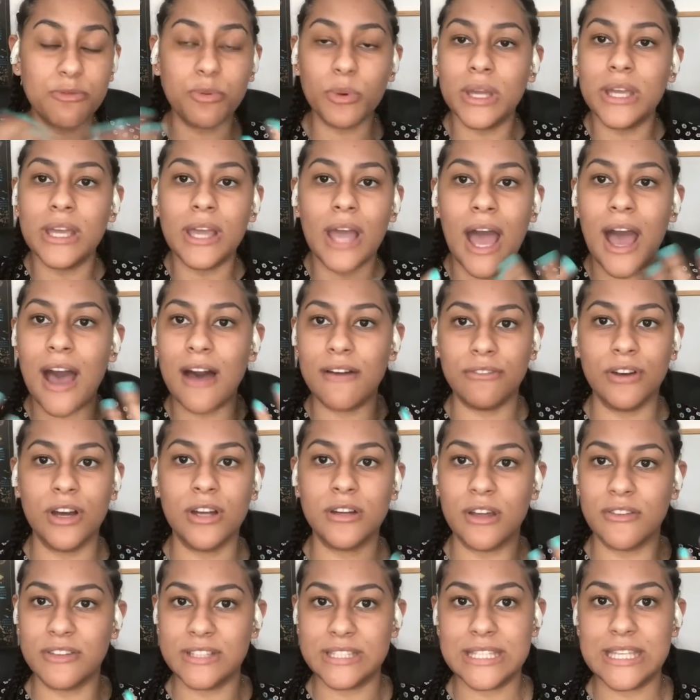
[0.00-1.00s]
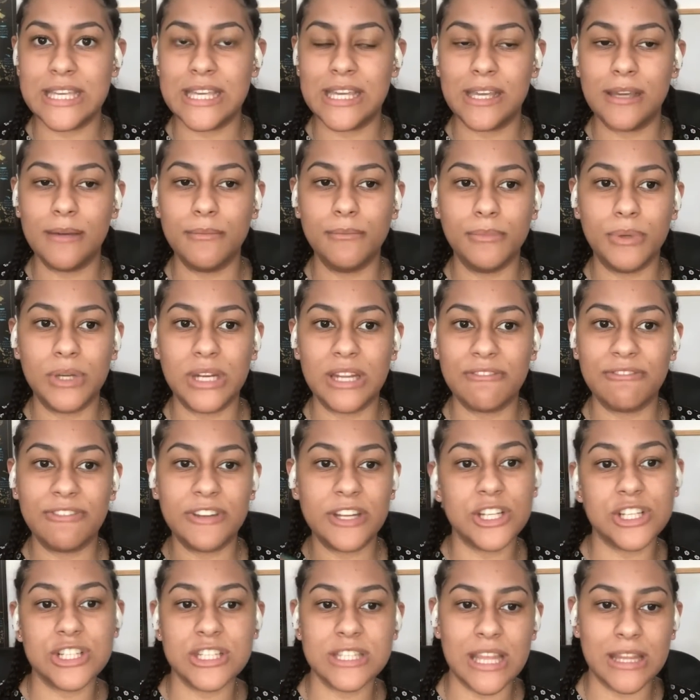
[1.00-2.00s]
we have another team, but it
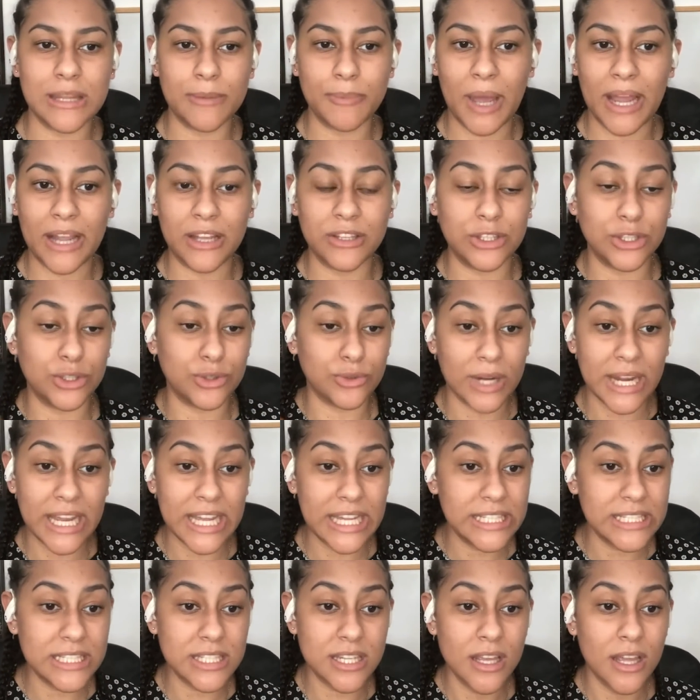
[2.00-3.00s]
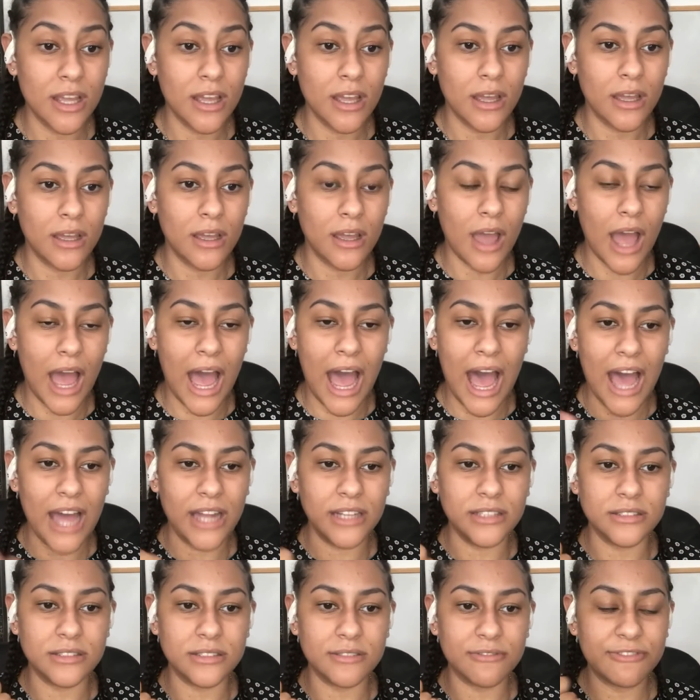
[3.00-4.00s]
finishes at the back of the grid,
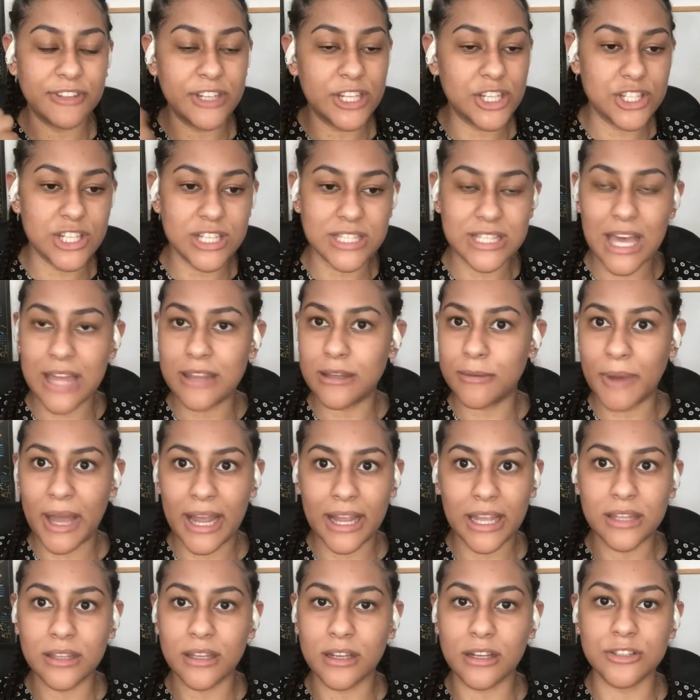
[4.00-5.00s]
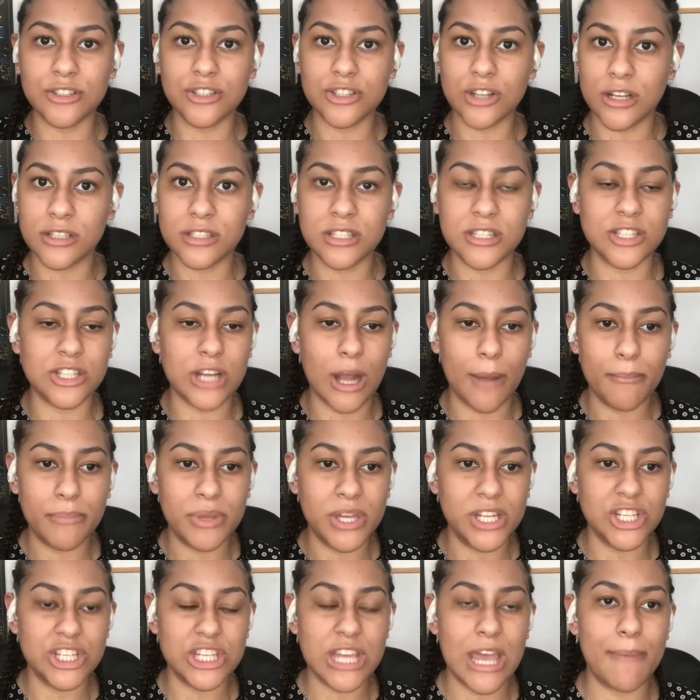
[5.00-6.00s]
and finishes at the back in the Constructors'
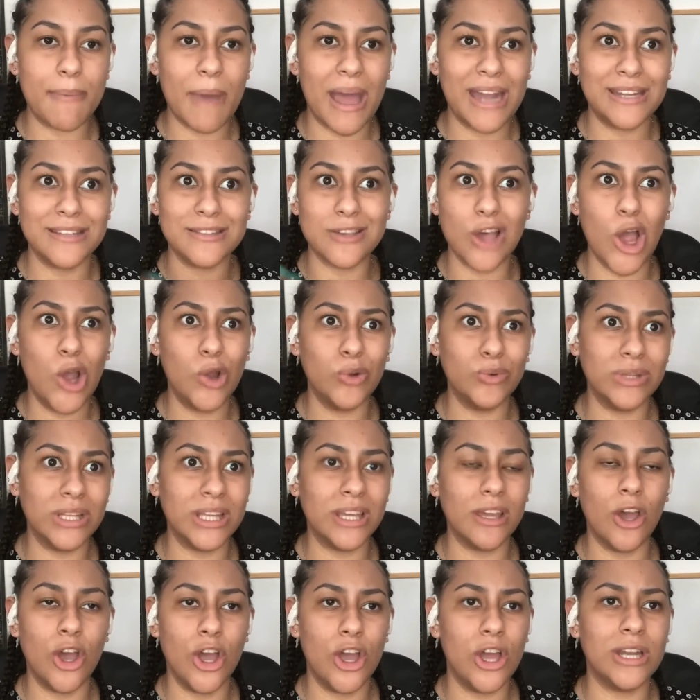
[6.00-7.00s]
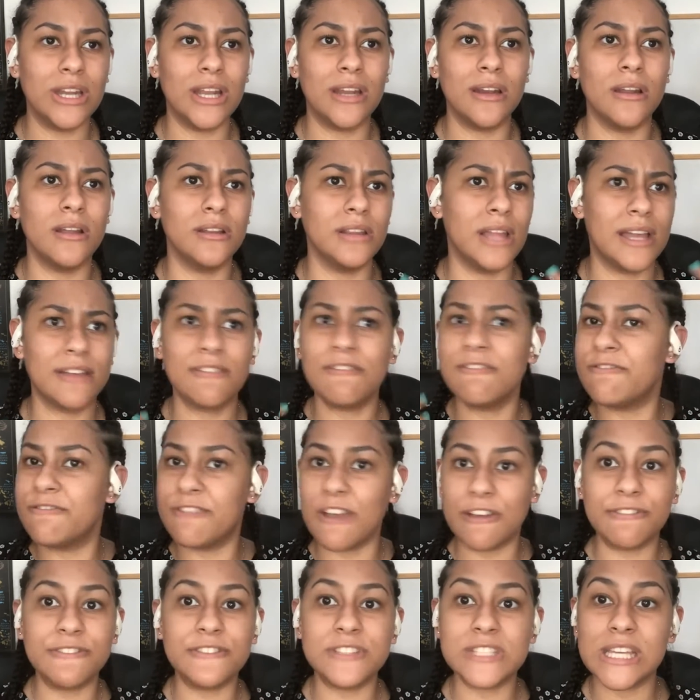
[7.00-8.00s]
Championship and is only earning like
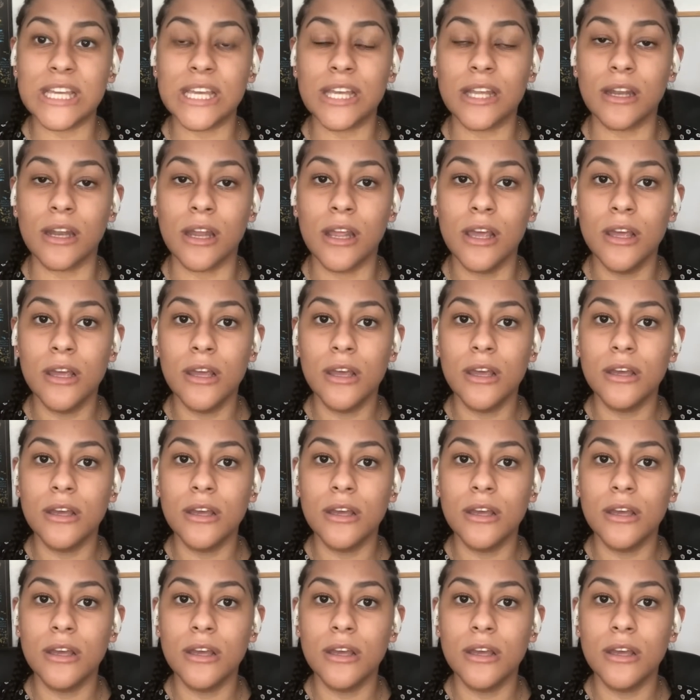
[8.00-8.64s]
$50